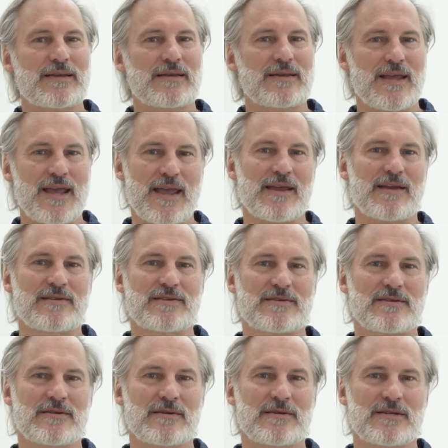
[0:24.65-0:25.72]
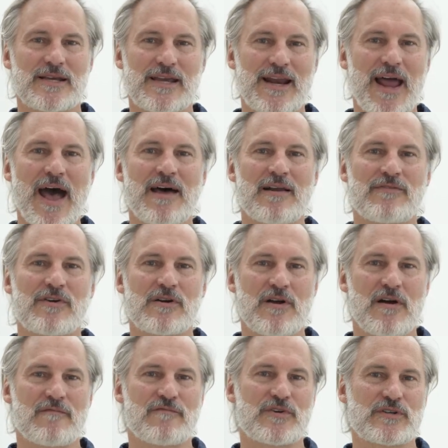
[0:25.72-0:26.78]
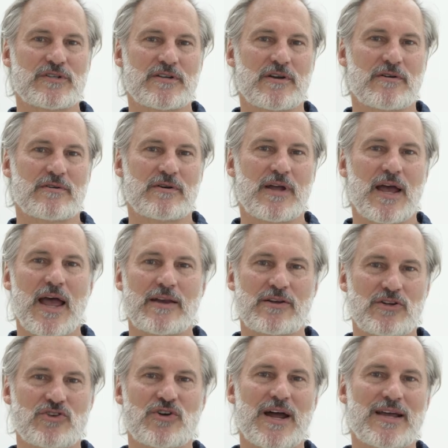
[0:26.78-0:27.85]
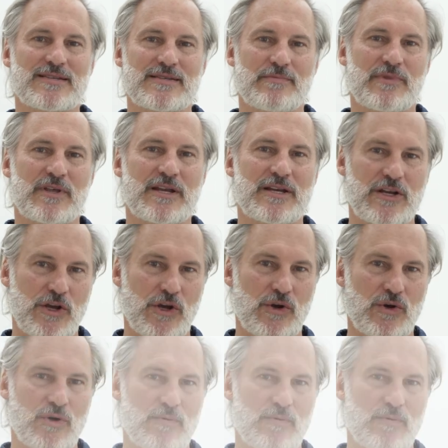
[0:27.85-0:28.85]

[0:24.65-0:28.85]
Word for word: takes to get out of our comfort zone and to try something new.